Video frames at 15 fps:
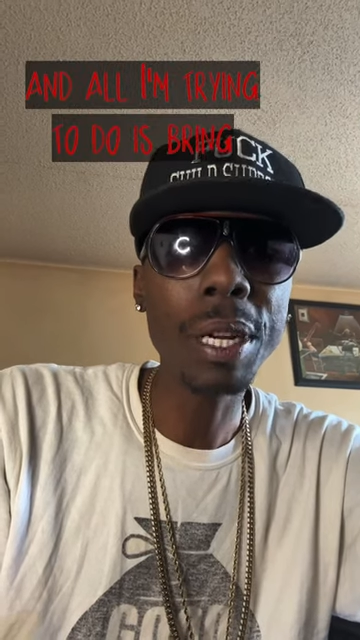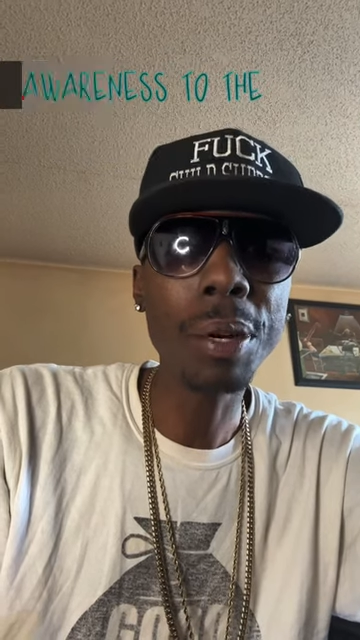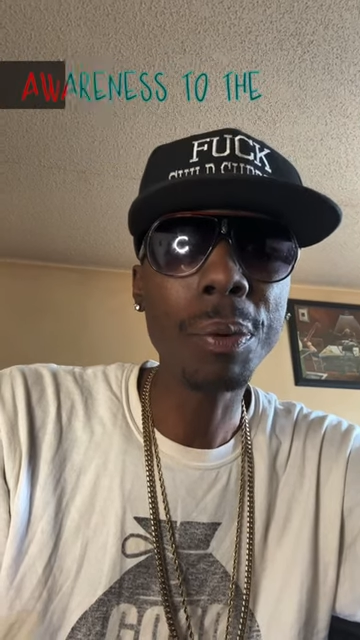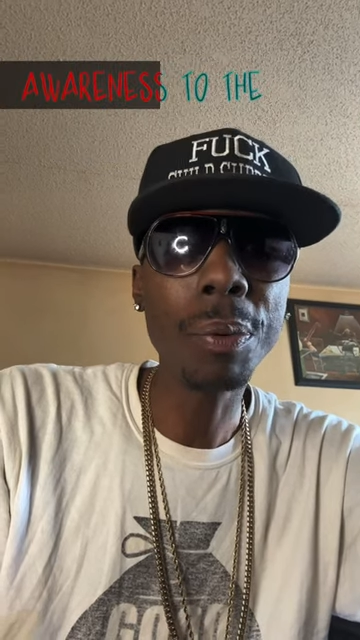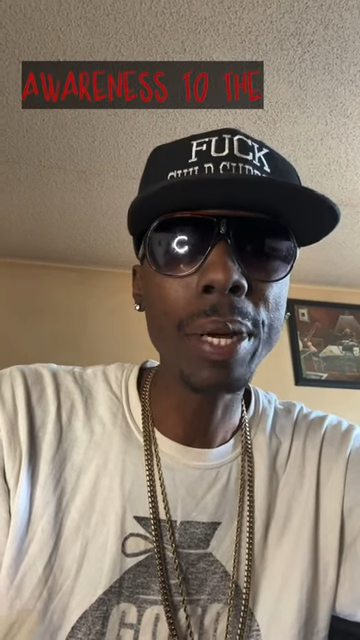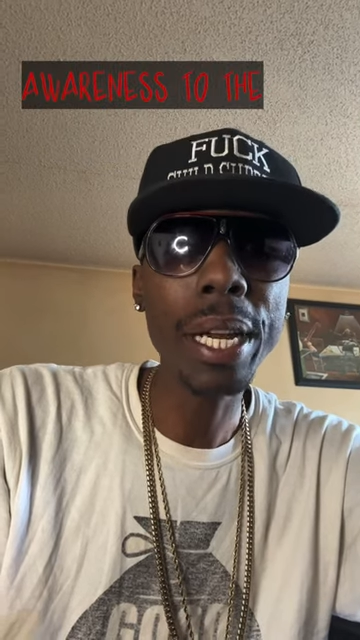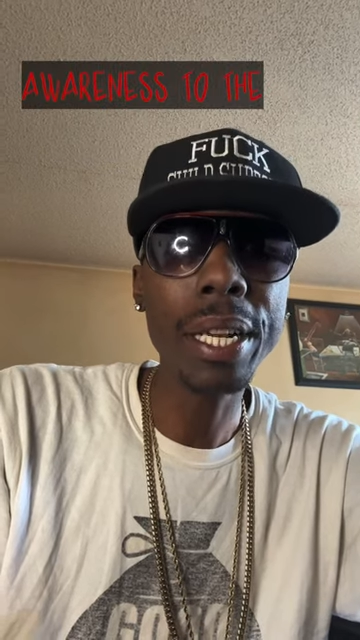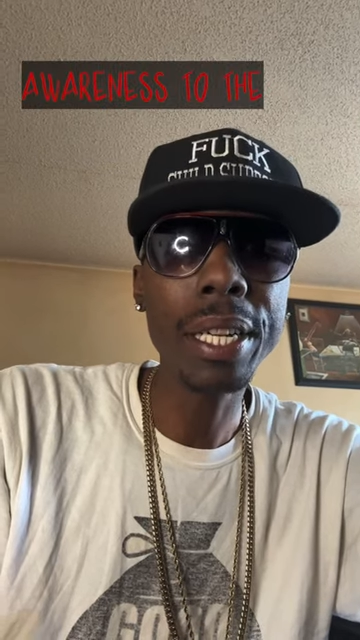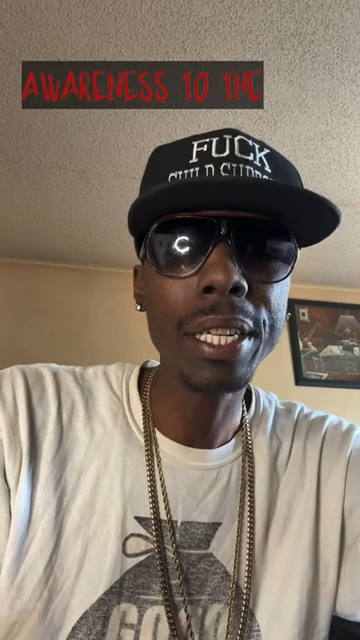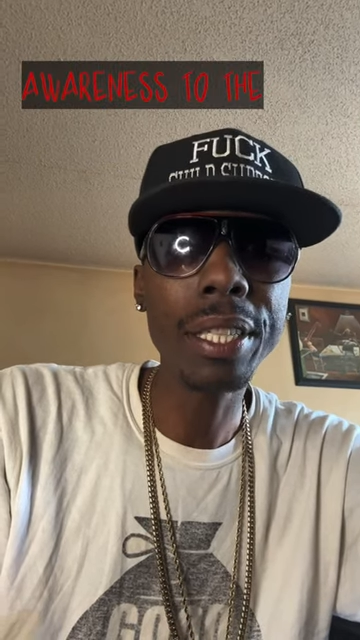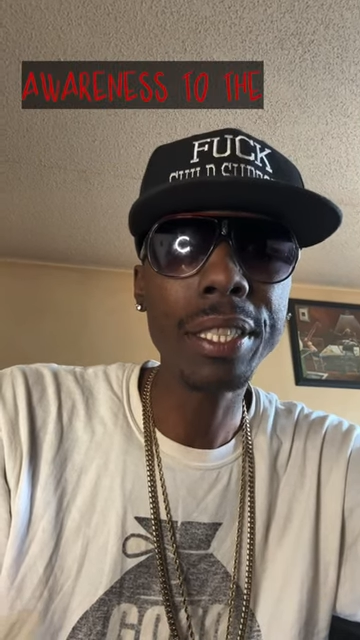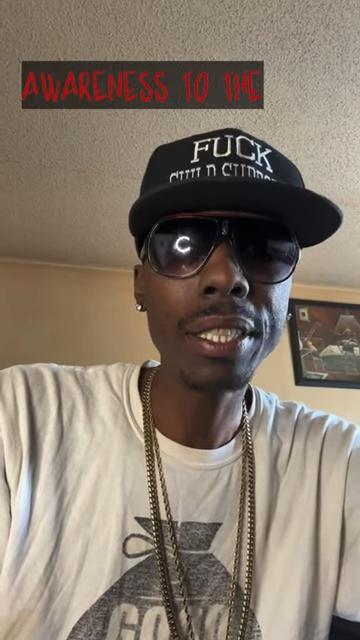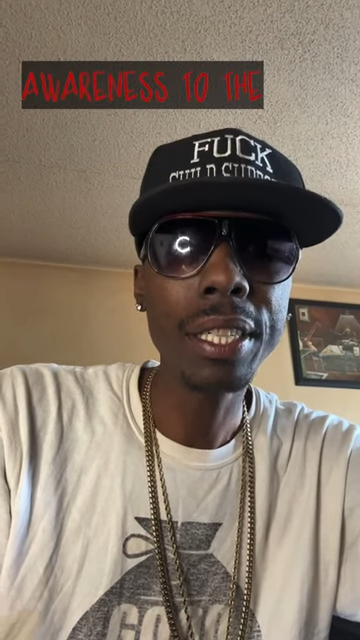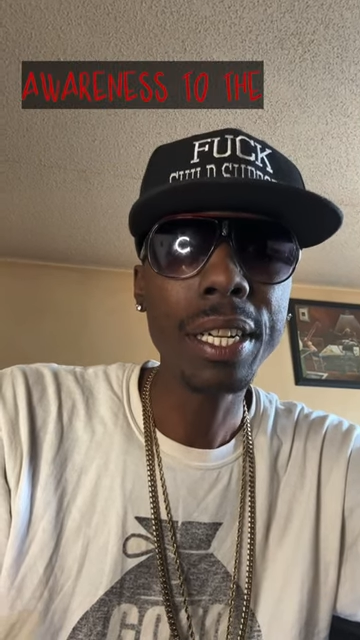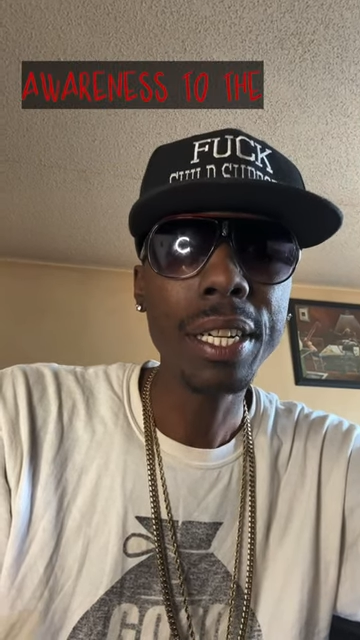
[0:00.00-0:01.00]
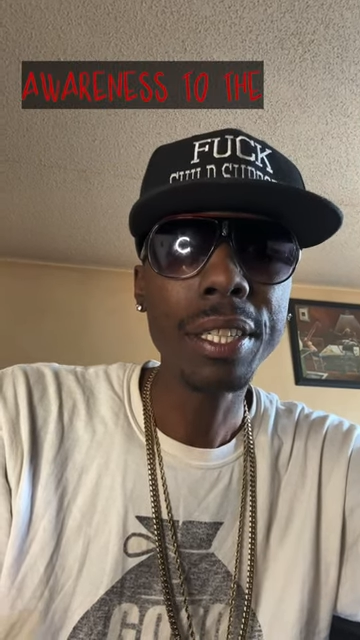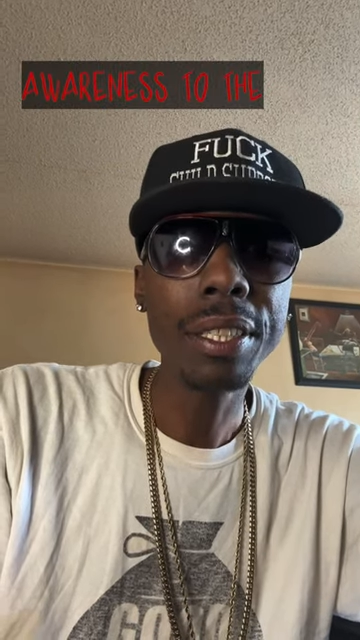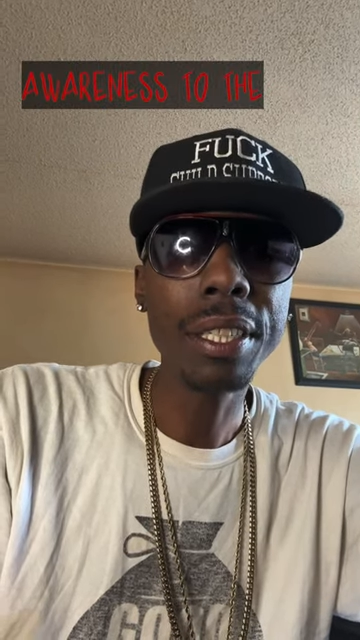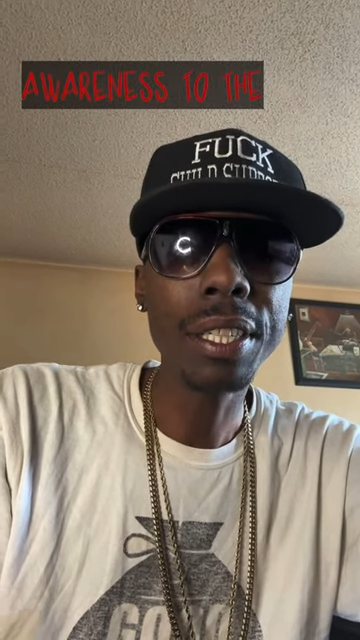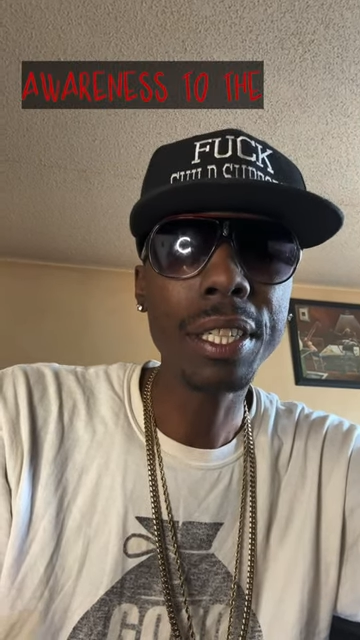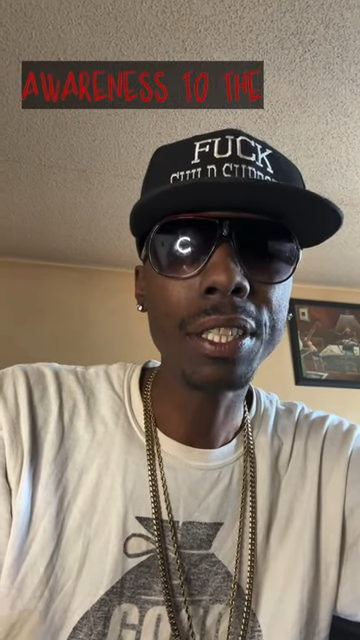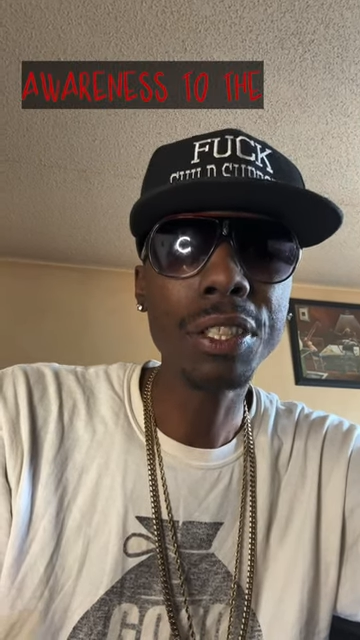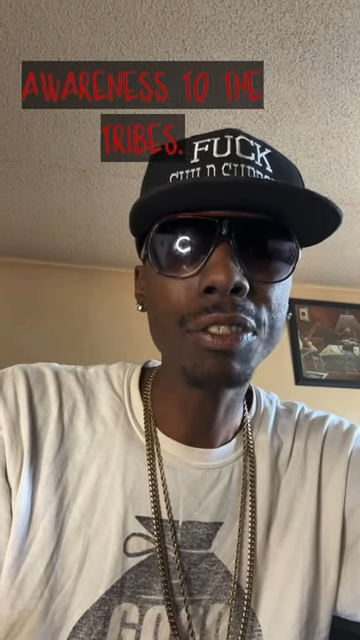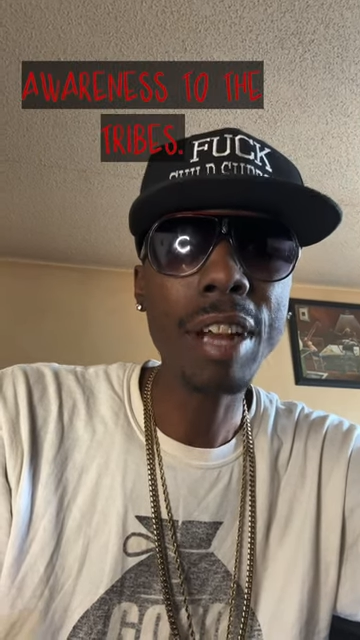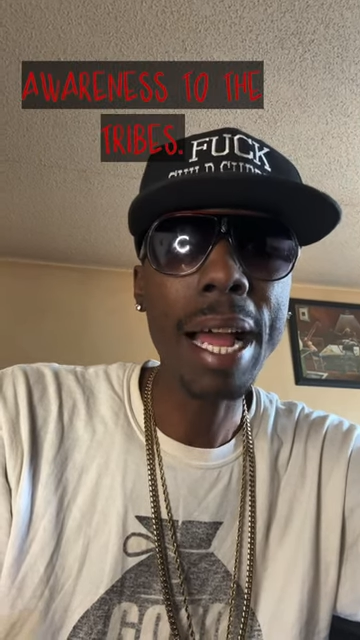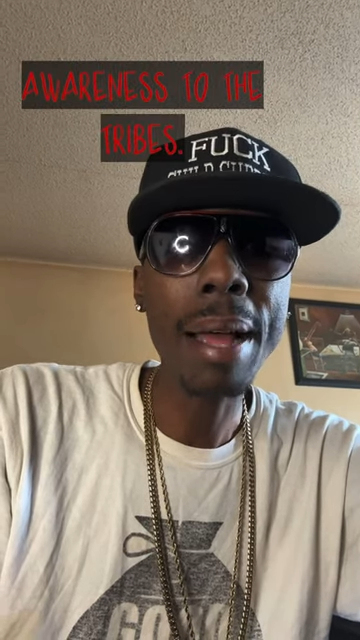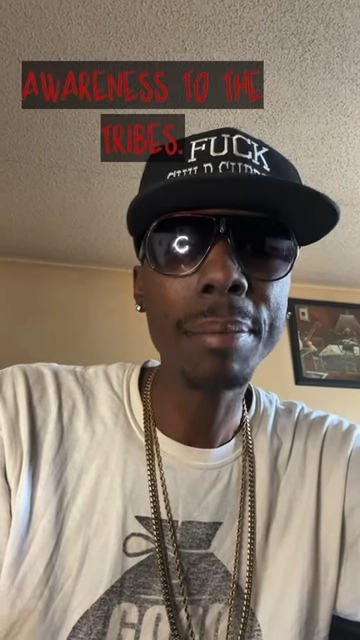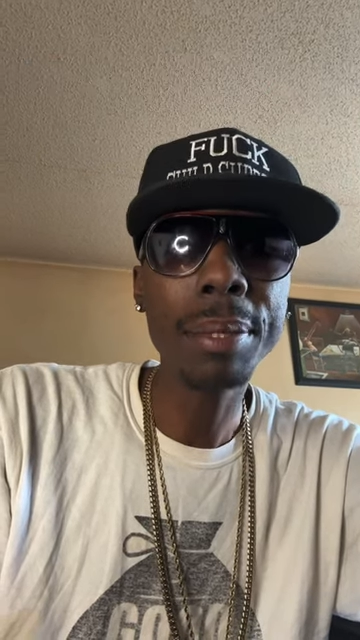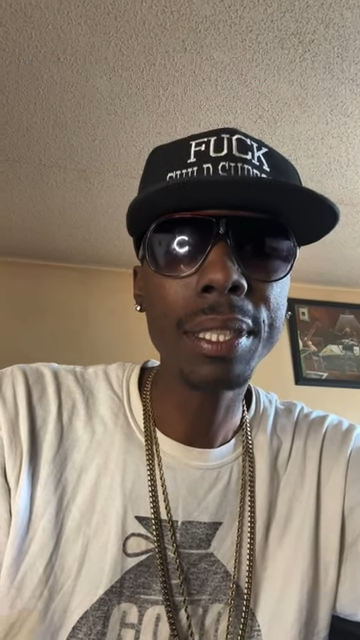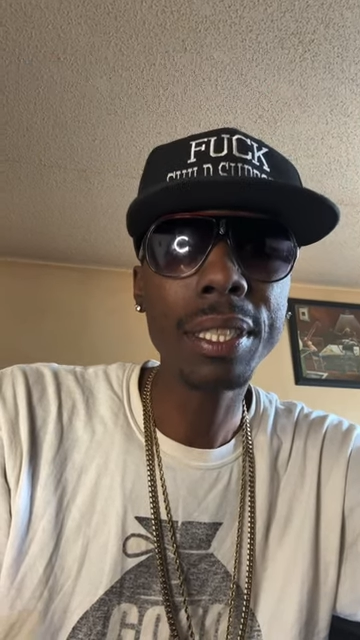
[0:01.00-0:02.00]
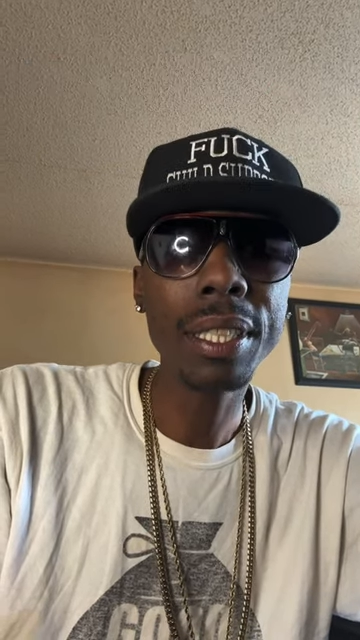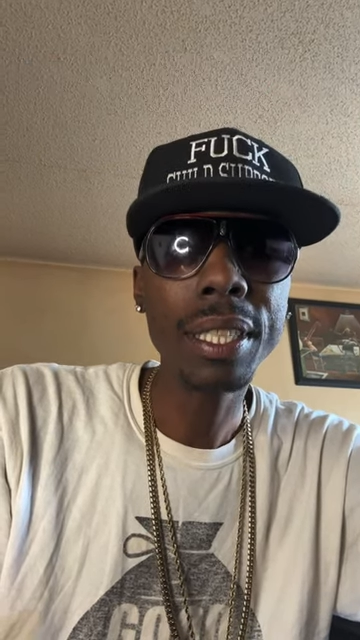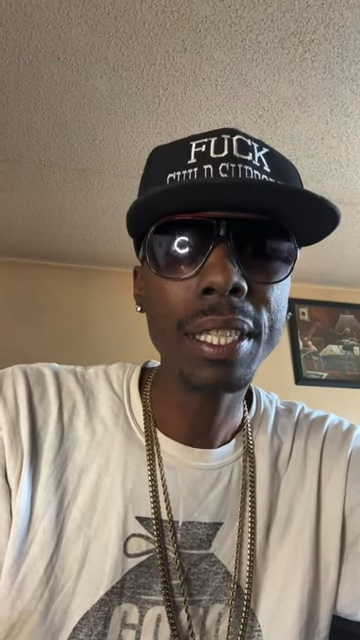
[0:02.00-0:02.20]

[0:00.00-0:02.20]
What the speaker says: awareness to the traps